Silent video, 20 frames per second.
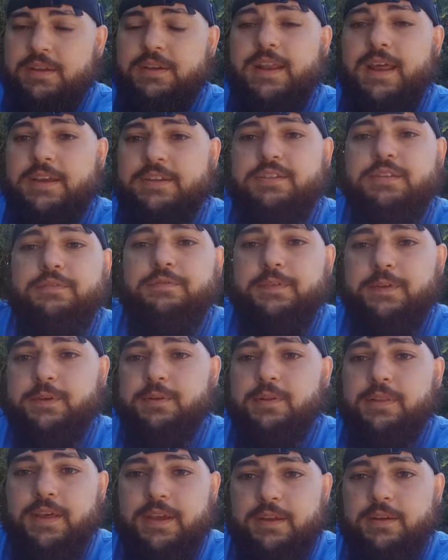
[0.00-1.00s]
can actually
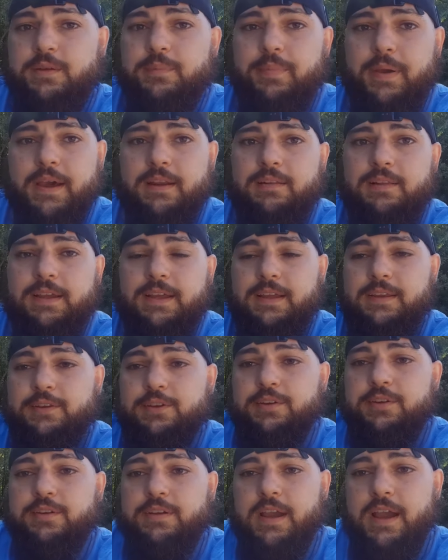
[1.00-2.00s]
feel that you're pedaling and
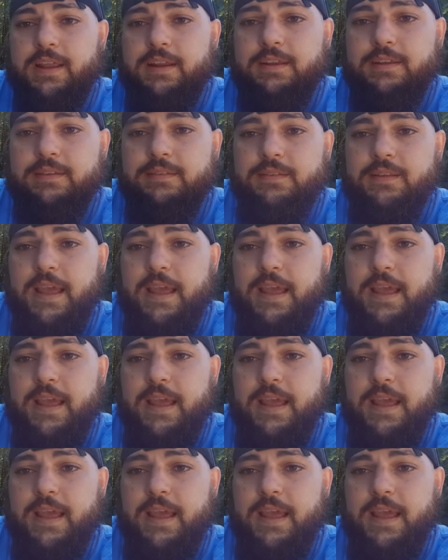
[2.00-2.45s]
you're kind of